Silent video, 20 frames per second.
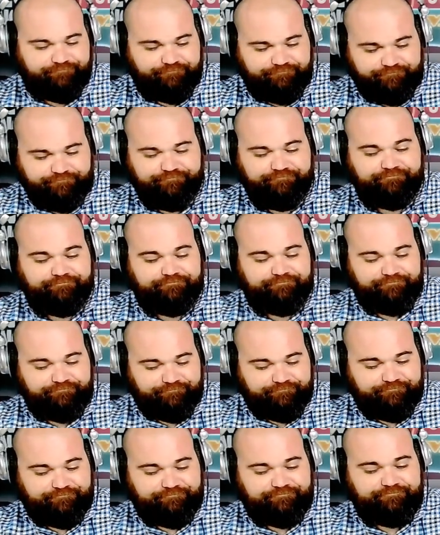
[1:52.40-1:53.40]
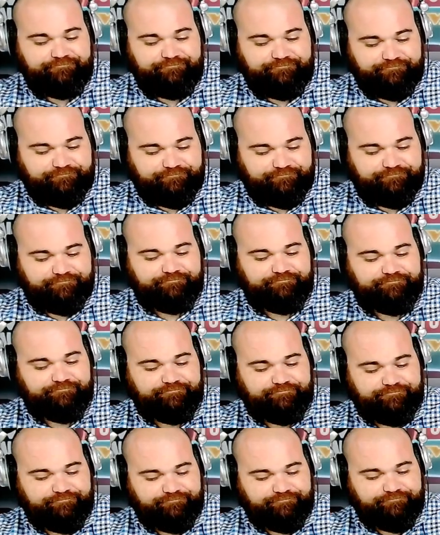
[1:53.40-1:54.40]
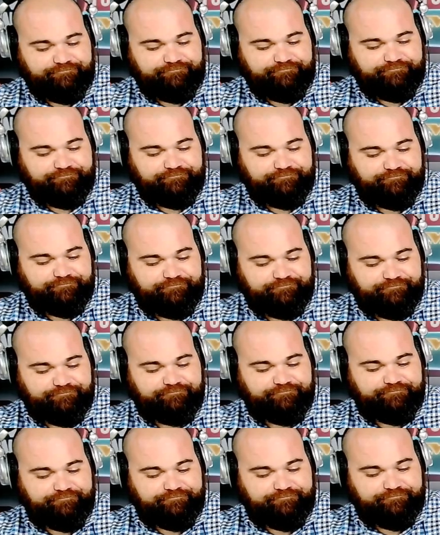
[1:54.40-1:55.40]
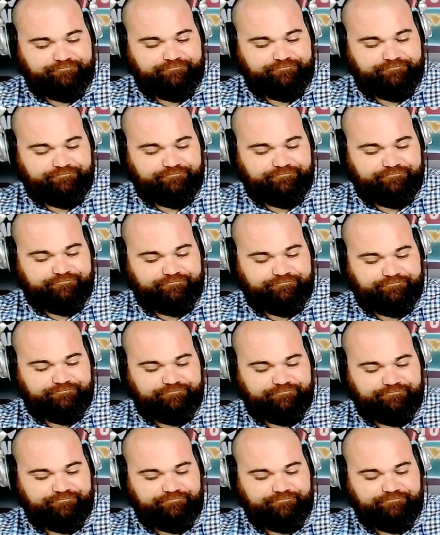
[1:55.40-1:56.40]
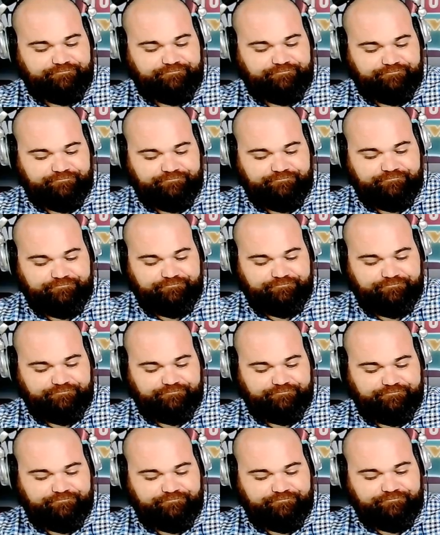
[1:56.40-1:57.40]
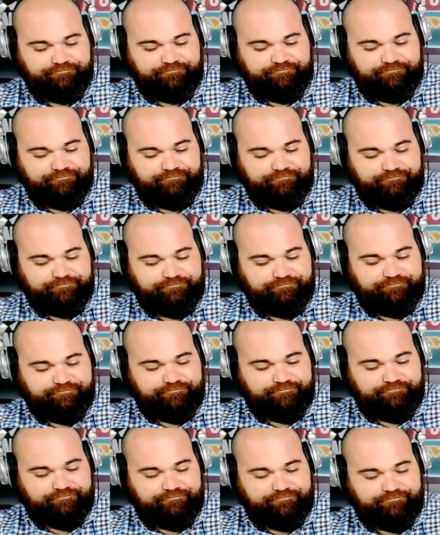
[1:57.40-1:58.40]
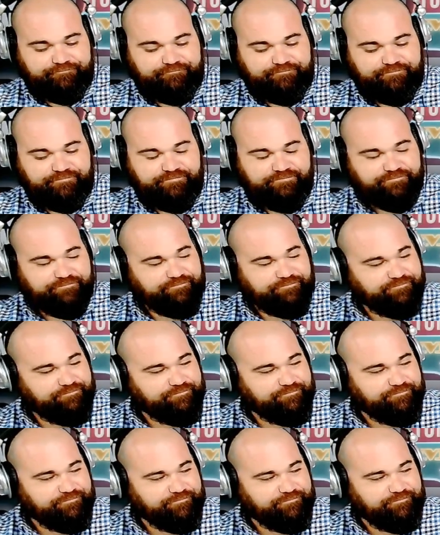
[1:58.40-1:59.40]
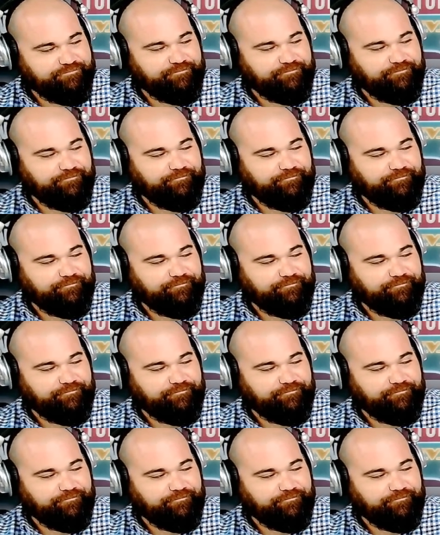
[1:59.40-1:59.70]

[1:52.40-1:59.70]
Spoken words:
(not speaking)